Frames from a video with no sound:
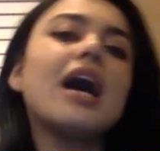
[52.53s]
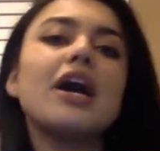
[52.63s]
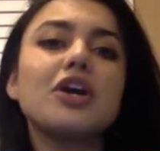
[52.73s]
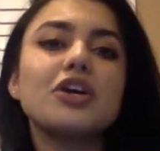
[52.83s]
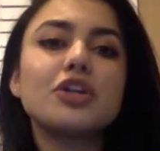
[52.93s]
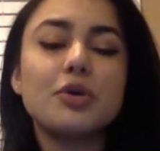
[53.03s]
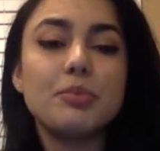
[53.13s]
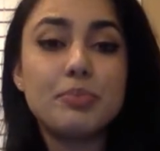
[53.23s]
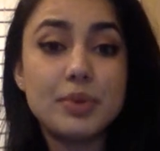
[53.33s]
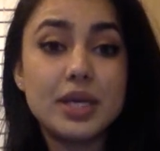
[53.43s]
I heard
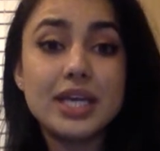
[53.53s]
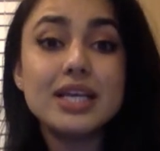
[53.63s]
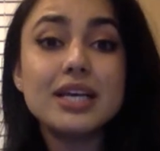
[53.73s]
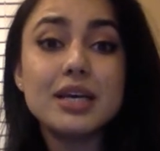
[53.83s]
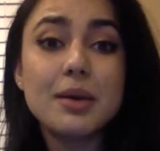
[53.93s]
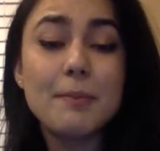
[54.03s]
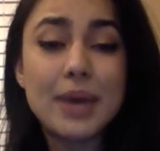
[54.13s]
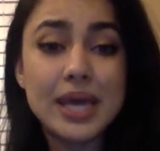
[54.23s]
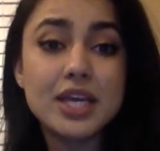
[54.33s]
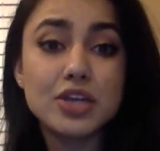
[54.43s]
a big
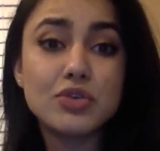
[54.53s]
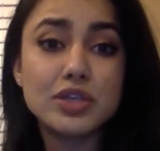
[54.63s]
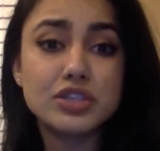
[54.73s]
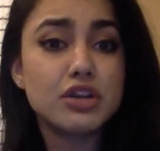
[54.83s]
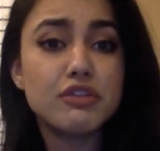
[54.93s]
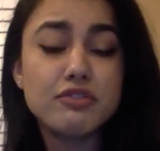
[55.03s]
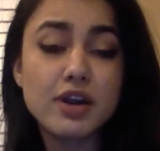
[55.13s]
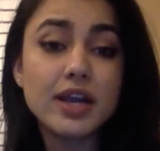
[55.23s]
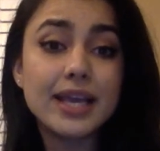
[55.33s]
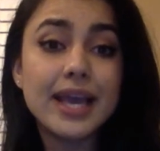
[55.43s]
banging noise in our
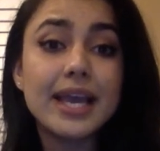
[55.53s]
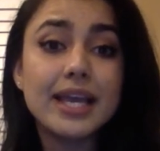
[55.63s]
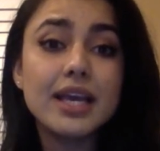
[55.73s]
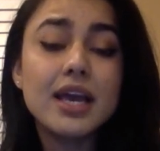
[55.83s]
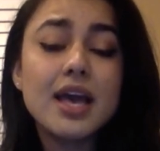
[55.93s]
front gate.